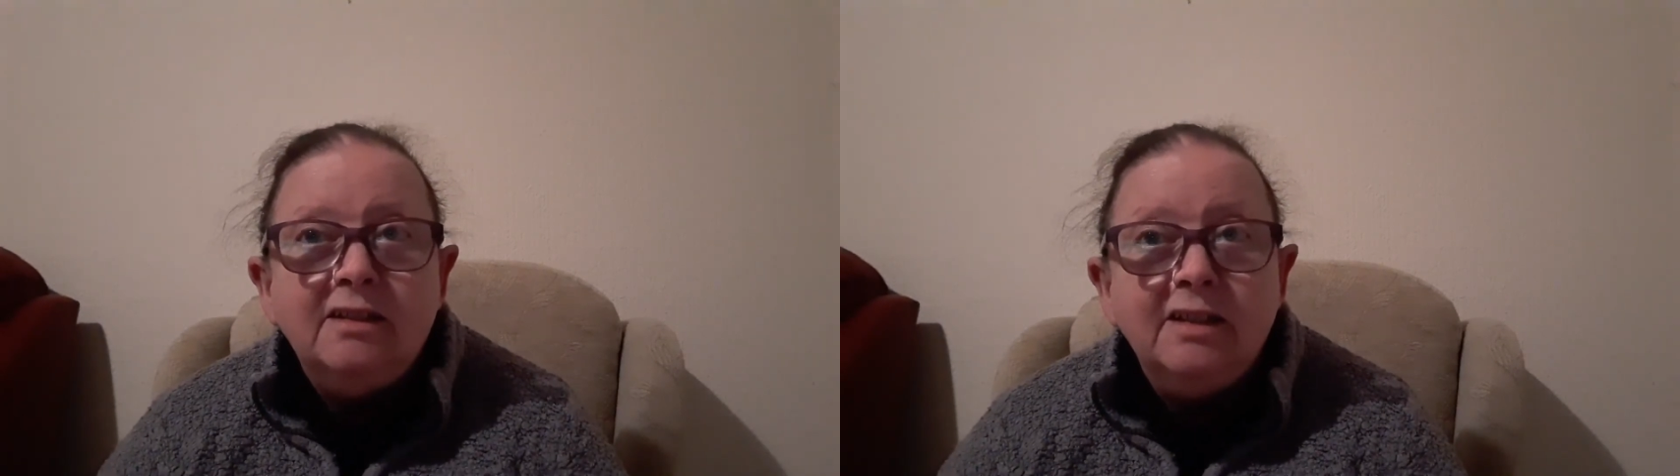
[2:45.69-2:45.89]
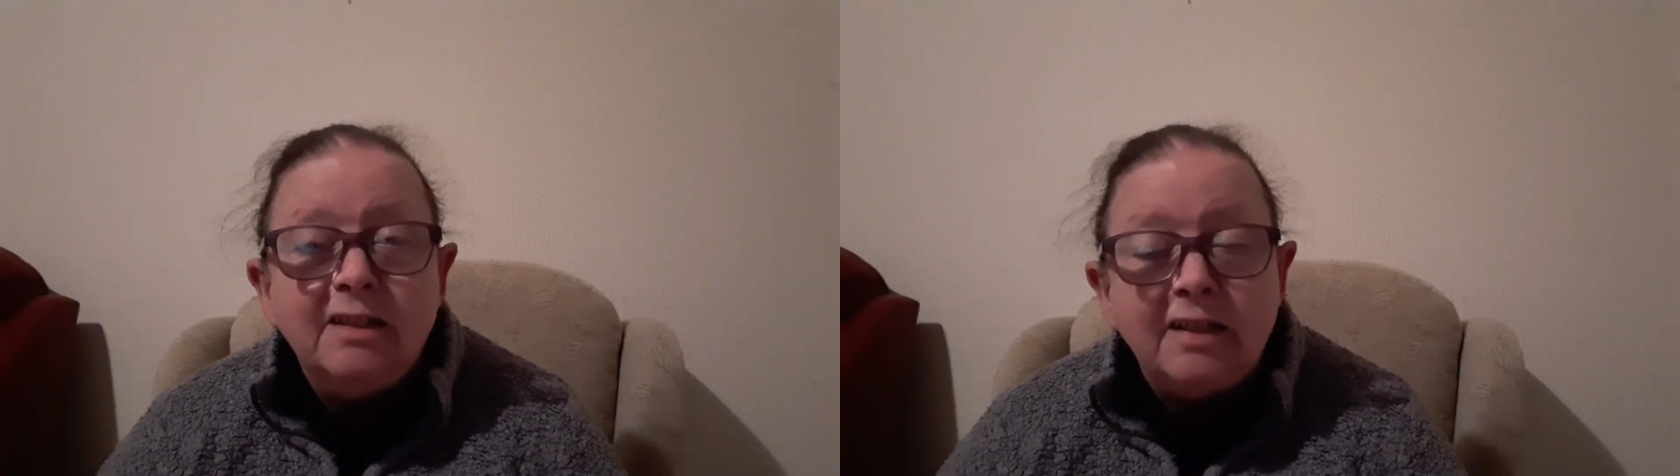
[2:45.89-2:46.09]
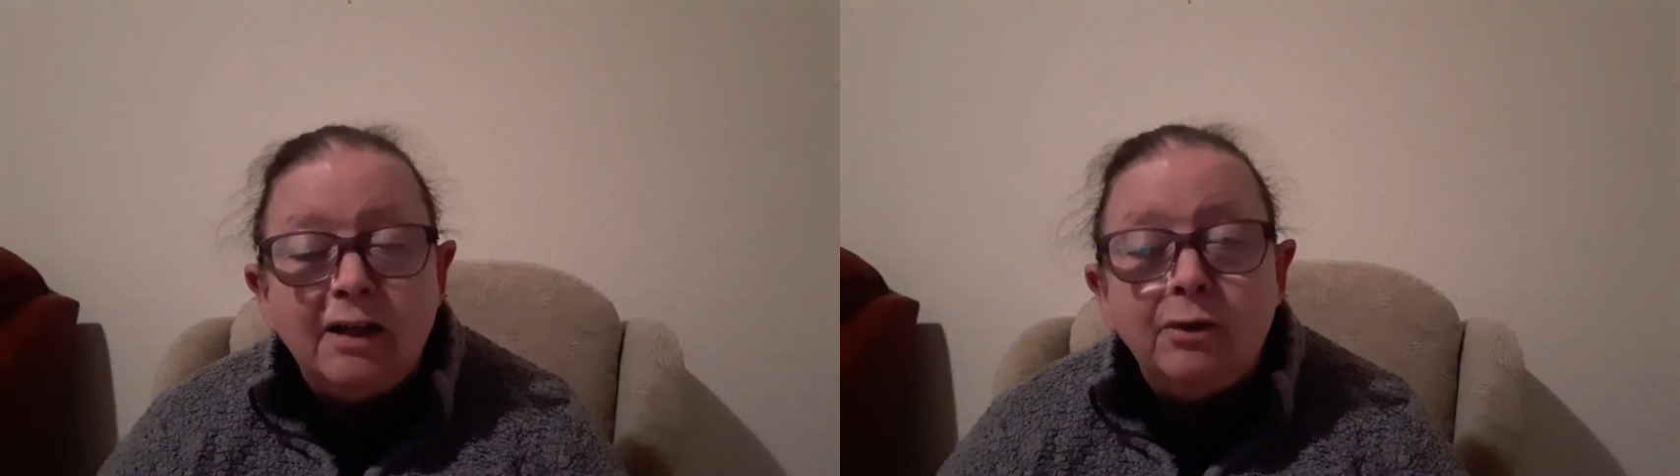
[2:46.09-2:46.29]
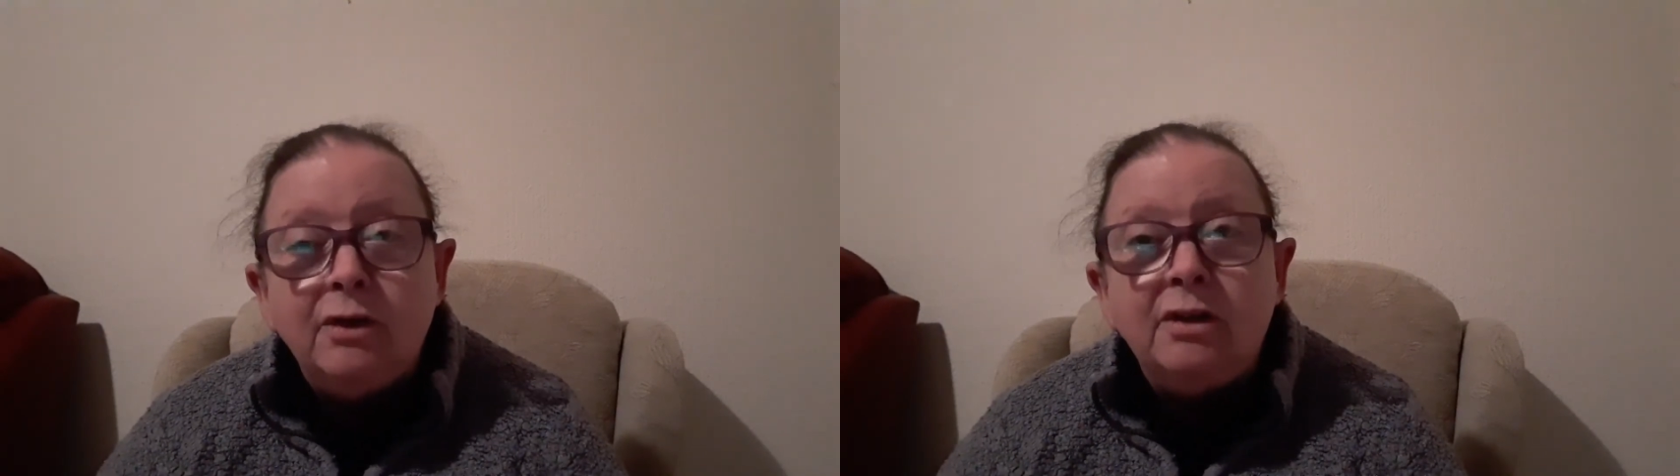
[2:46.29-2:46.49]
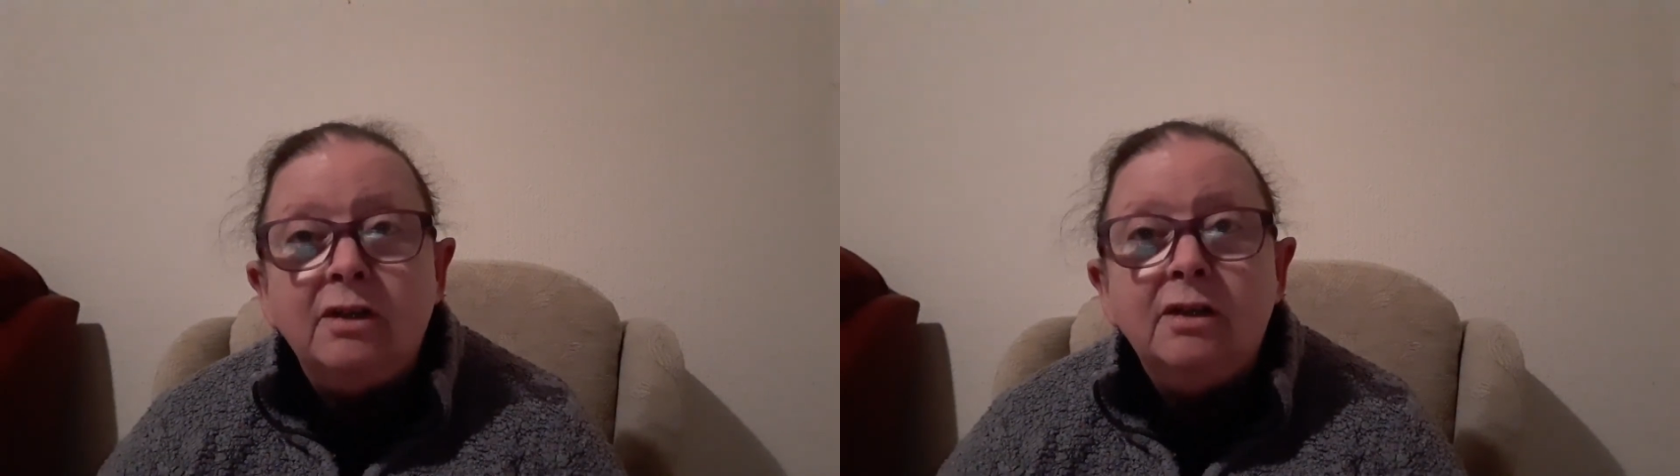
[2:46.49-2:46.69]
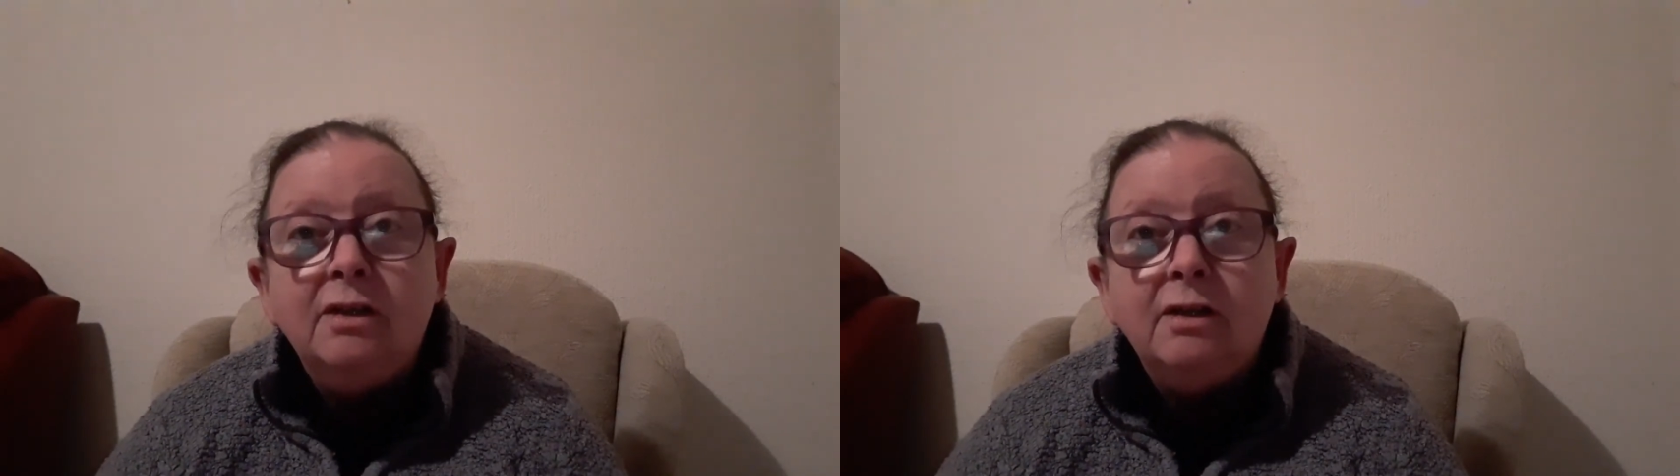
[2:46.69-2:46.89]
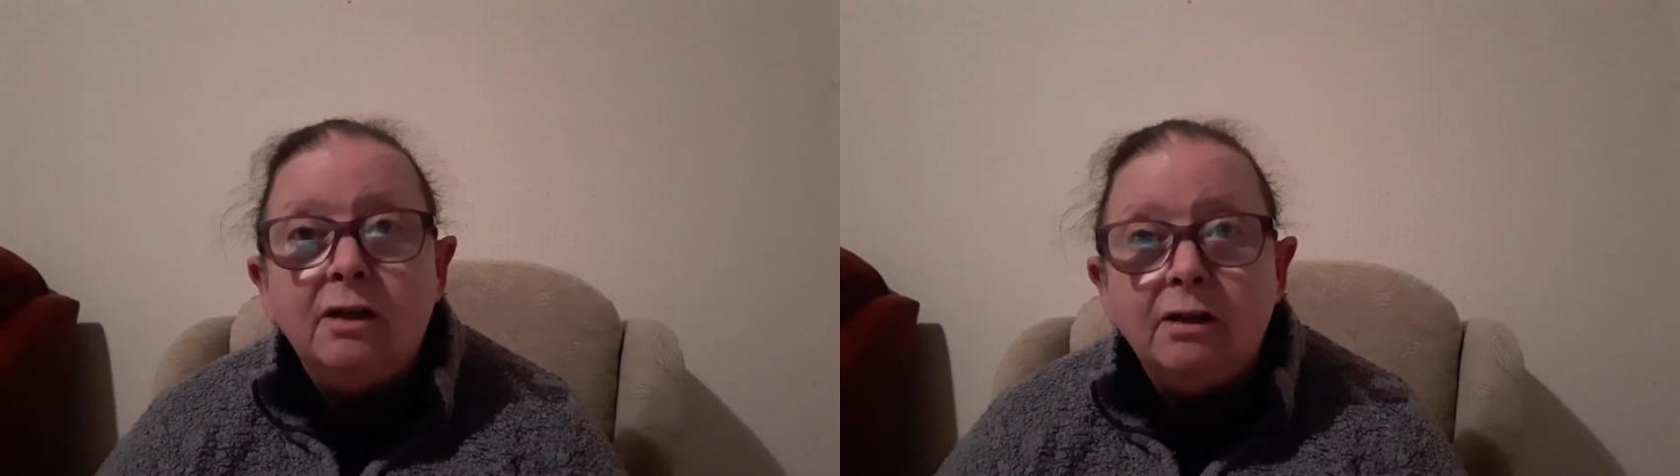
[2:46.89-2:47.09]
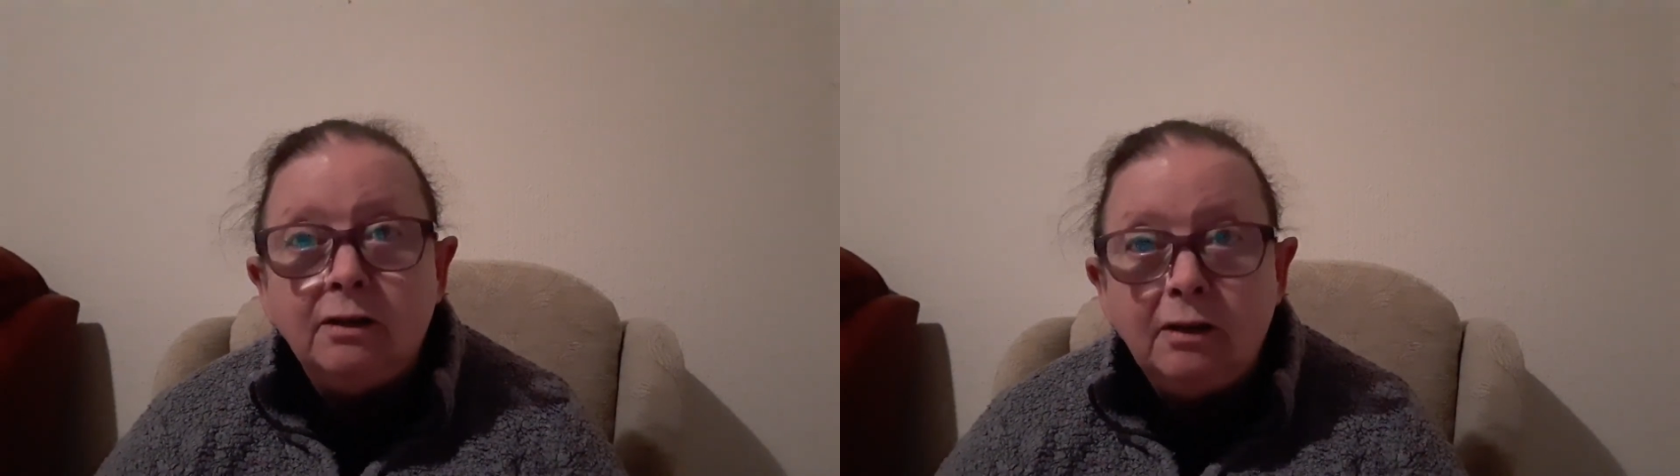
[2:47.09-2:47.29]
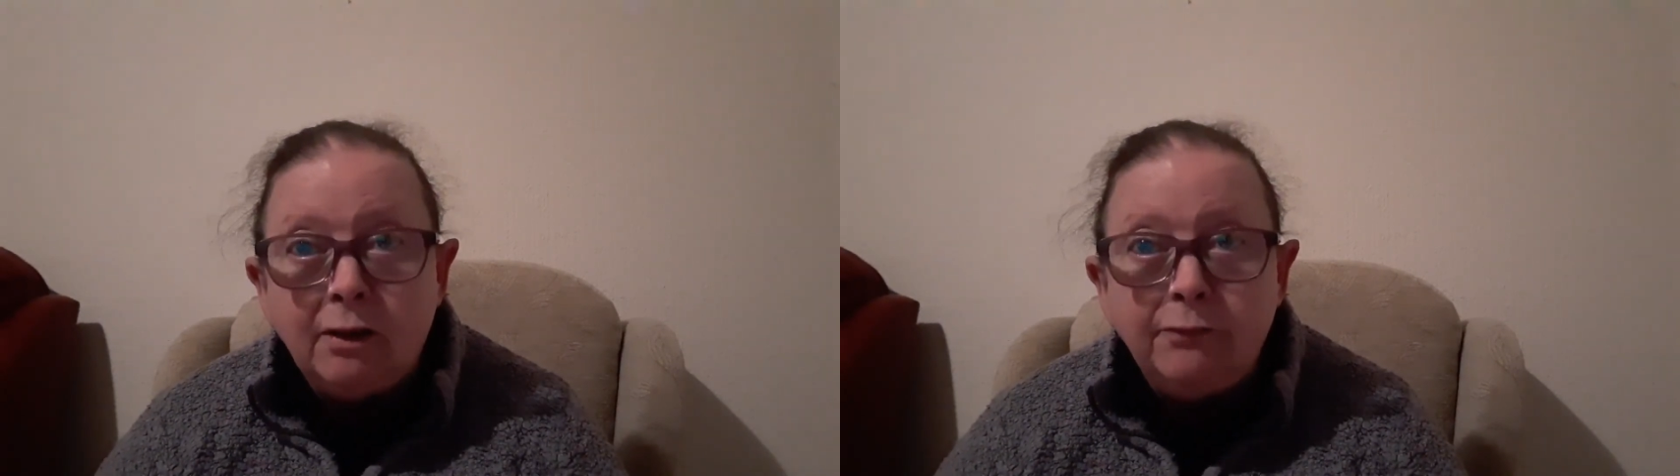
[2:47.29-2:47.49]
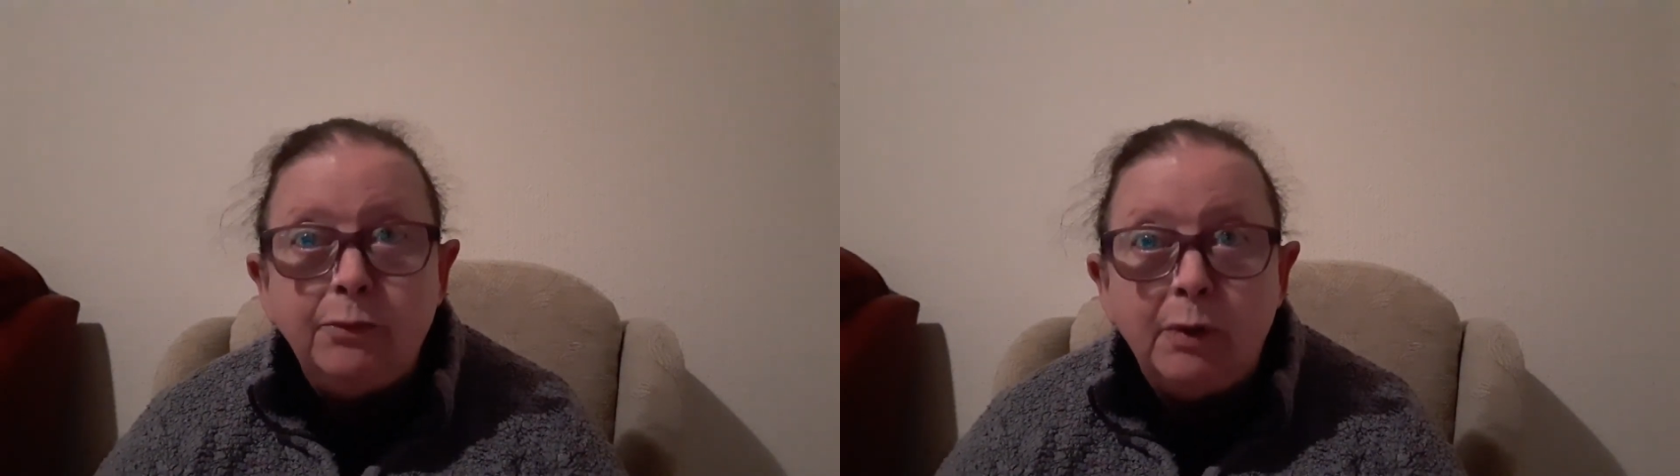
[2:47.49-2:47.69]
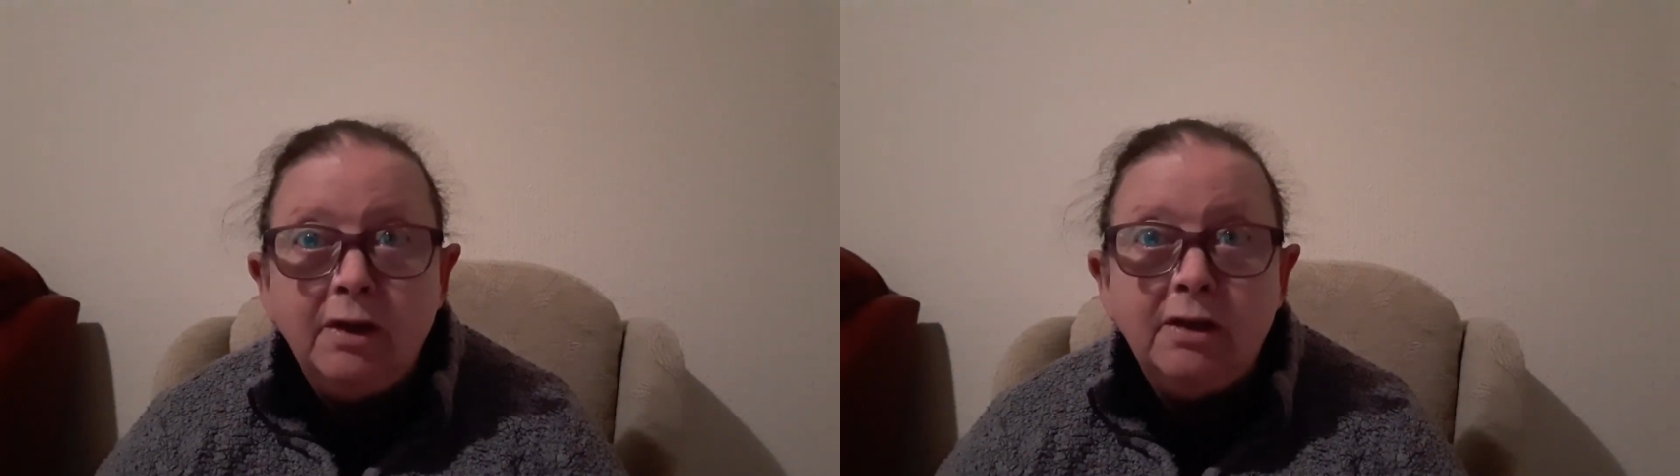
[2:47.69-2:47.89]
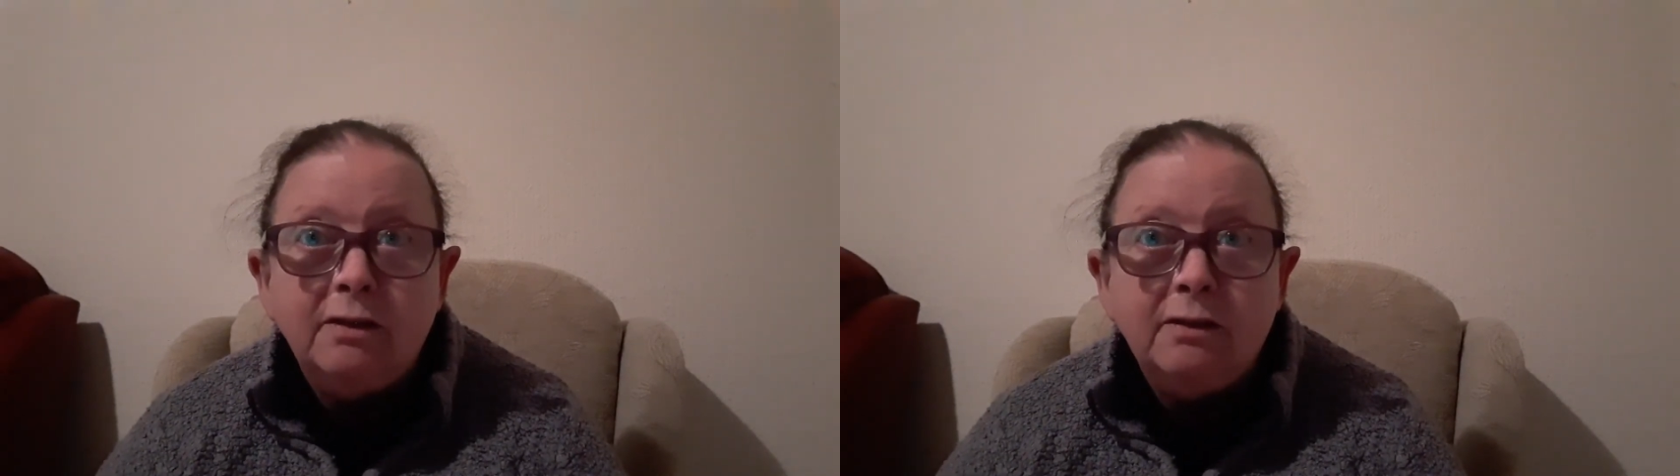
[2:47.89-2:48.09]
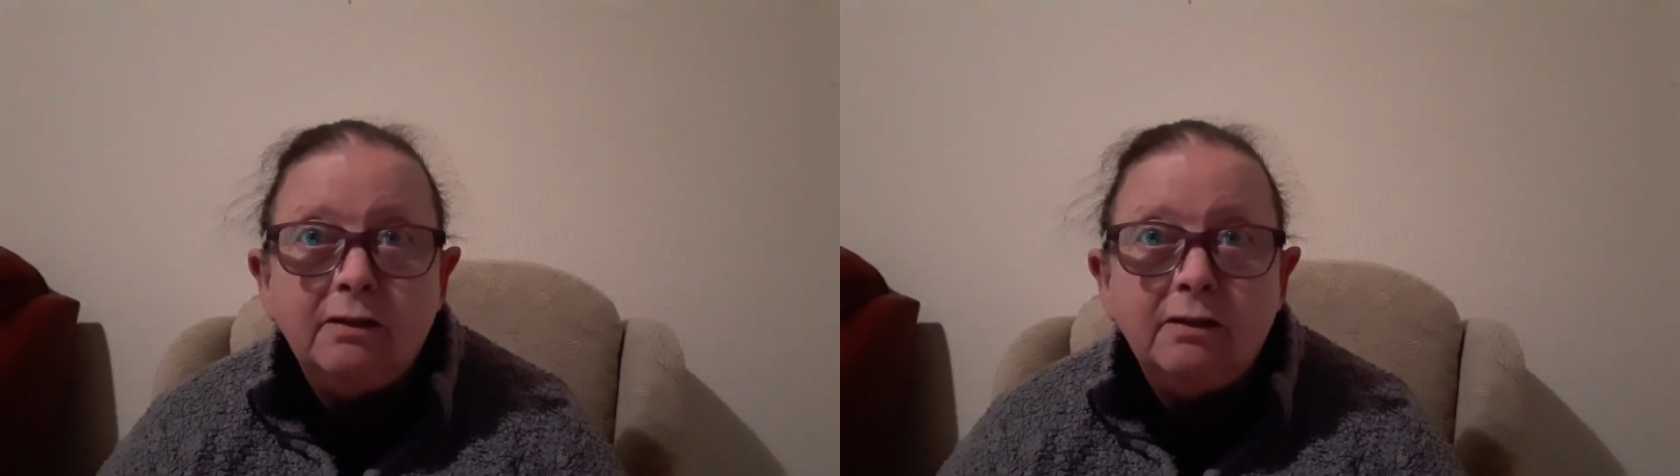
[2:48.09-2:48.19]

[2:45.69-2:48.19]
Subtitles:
is our loved one.